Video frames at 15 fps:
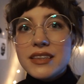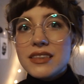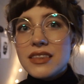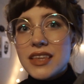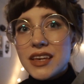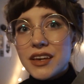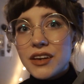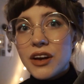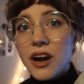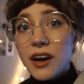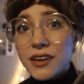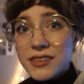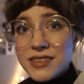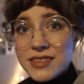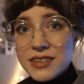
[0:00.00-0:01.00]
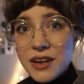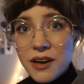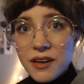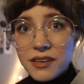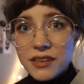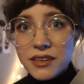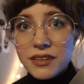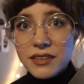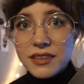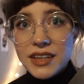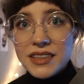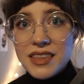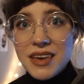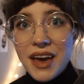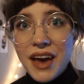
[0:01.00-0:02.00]
thick cardstock
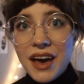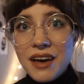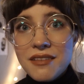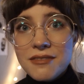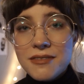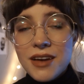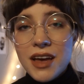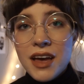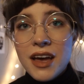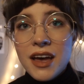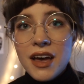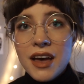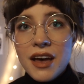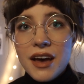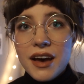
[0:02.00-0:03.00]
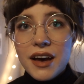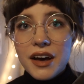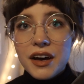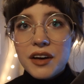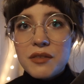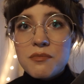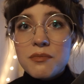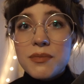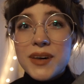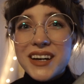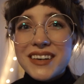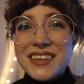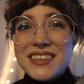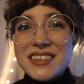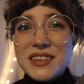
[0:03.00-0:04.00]
that they have,
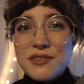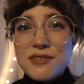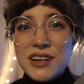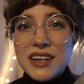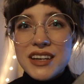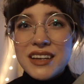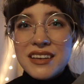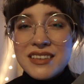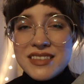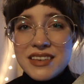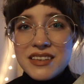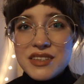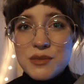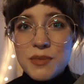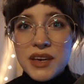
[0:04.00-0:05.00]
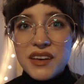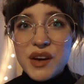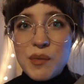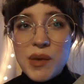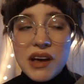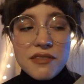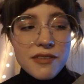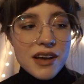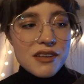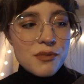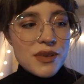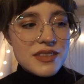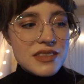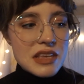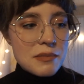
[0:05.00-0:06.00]
but it's still very easy to pick up. I find
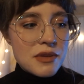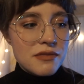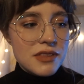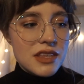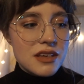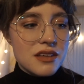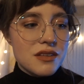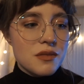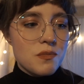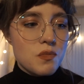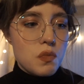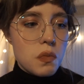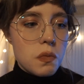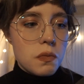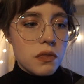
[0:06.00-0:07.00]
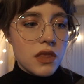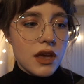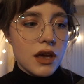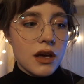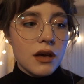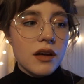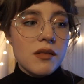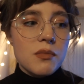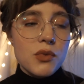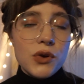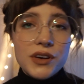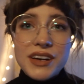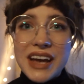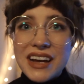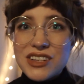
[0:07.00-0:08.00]
with some of the more
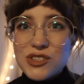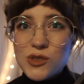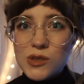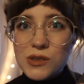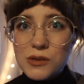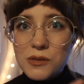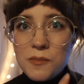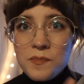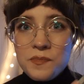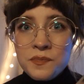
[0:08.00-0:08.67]
natural